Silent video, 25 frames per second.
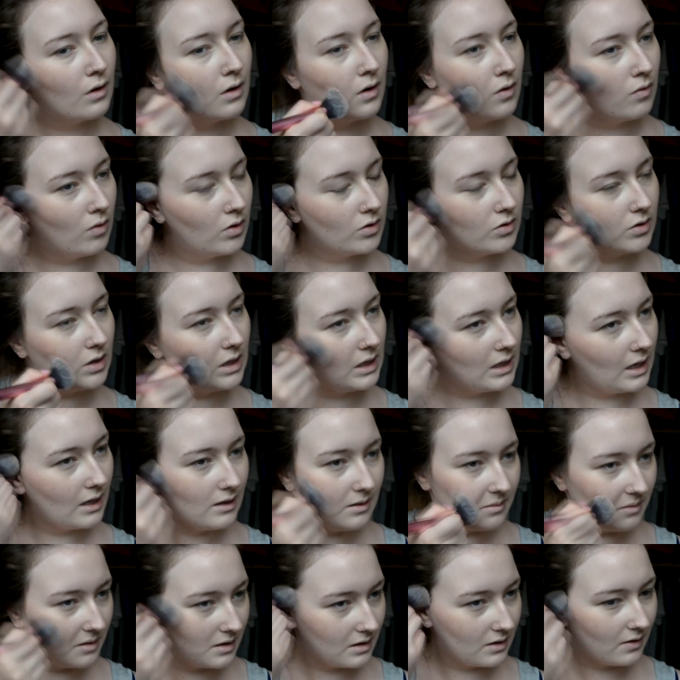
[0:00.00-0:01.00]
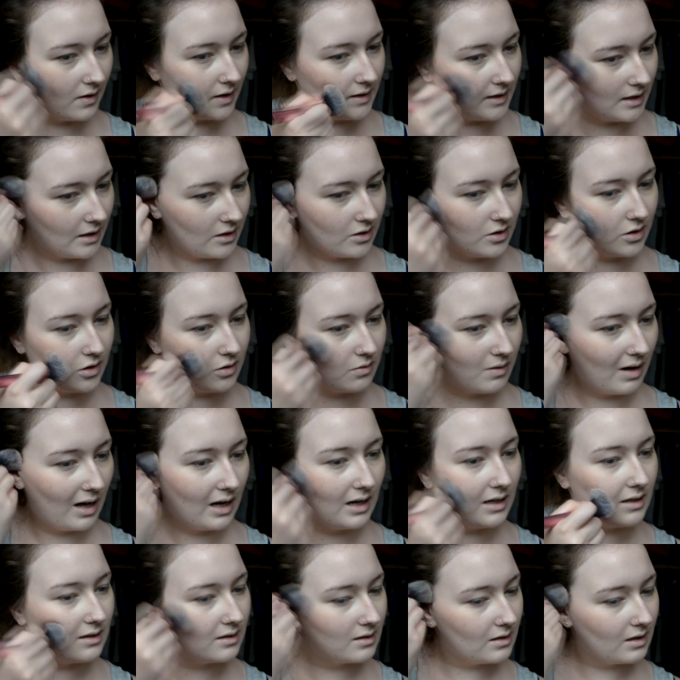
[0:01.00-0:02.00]
What's really nice about this foundation as well
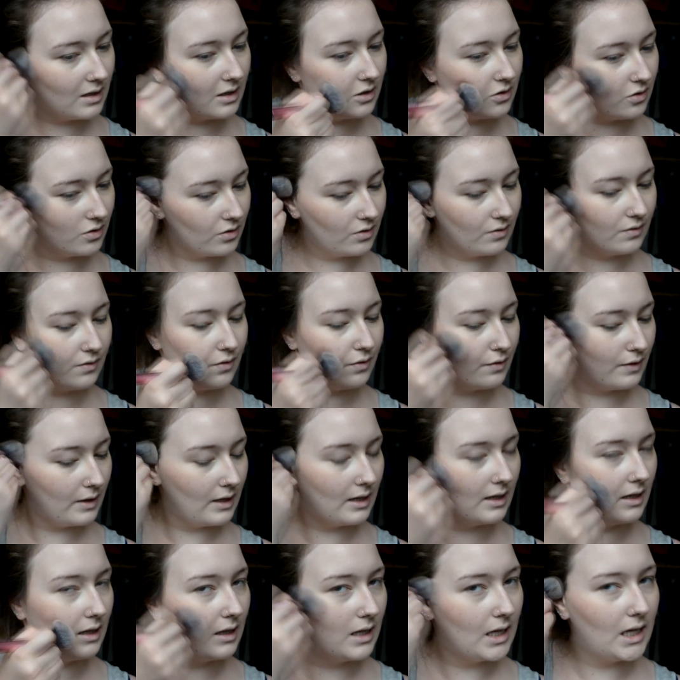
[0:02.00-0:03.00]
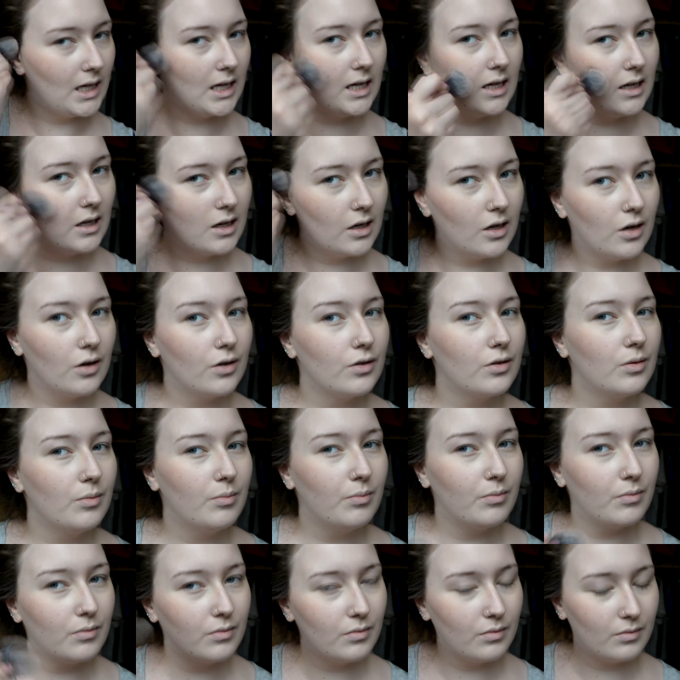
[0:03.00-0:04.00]
is it doesn't feel like, you know, as
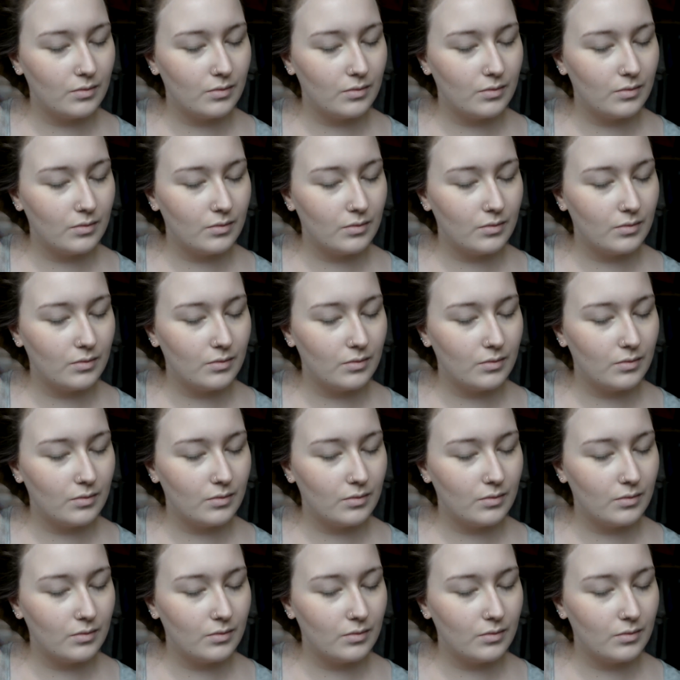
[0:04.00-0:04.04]
I'm